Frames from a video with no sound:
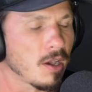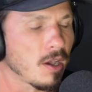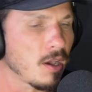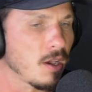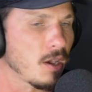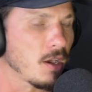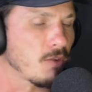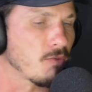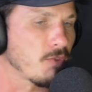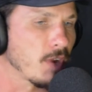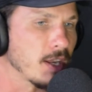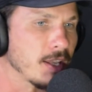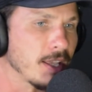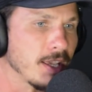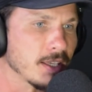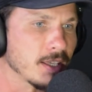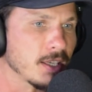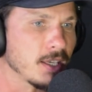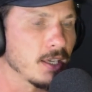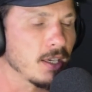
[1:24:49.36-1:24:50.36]
uh i read
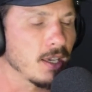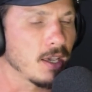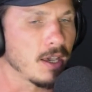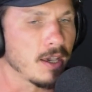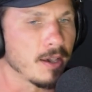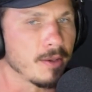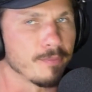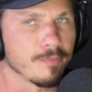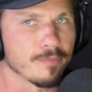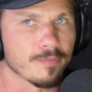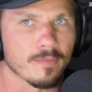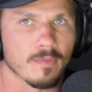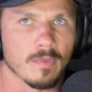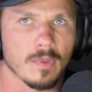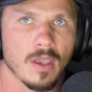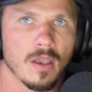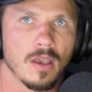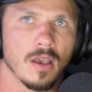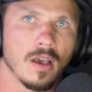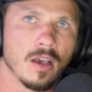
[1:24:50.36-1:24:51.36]
like um,
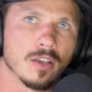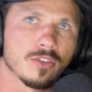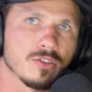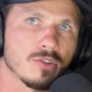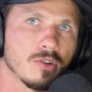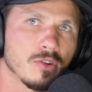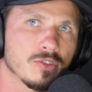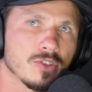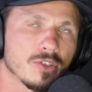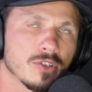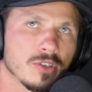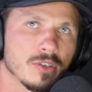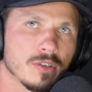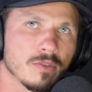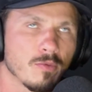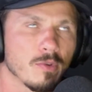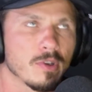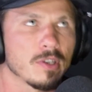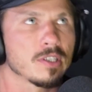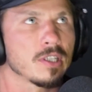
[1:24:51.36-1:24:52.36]
uh, soldier
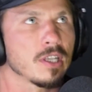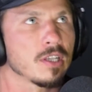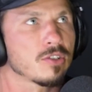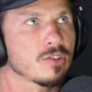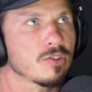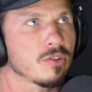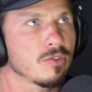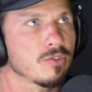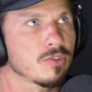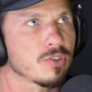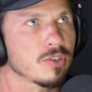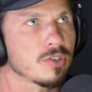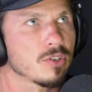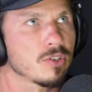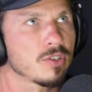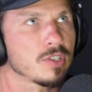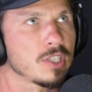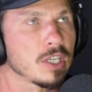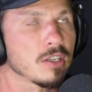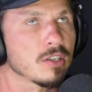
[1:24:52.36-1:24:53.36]
what is that
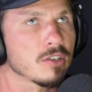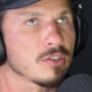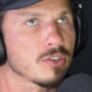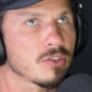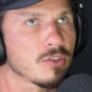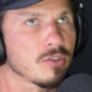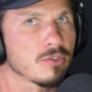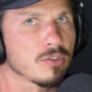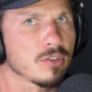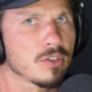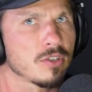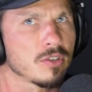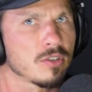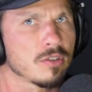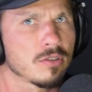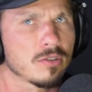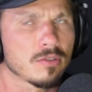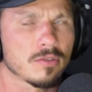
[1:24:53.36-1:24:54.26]
soldier tinker soldier